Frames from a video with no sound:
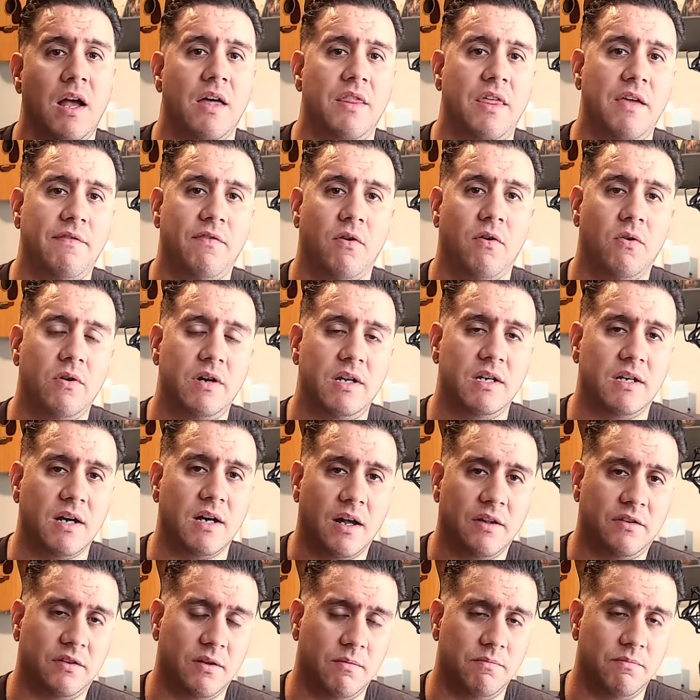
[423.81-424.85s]
they've already
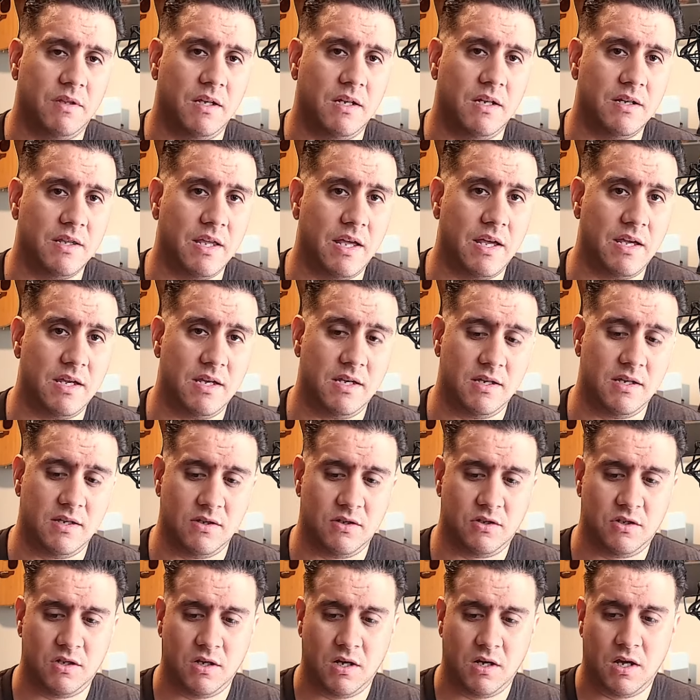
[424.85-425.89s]
got something that
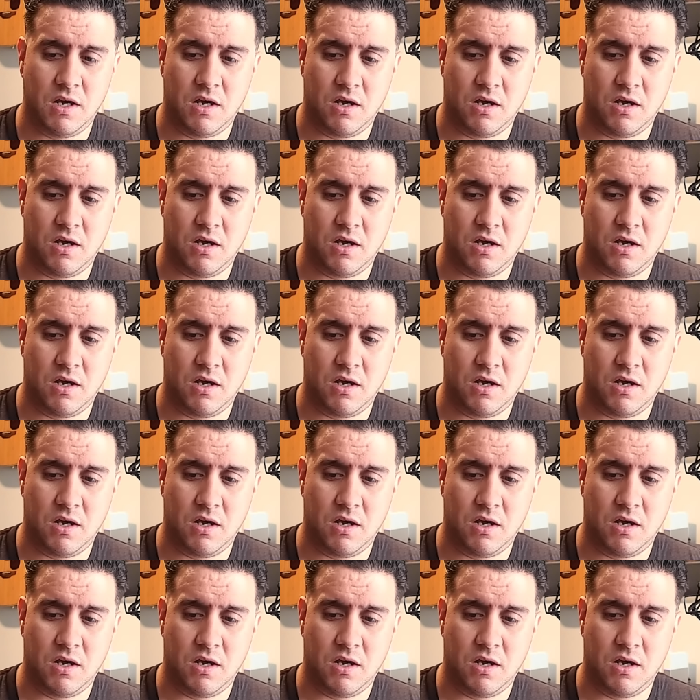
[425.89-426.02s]
is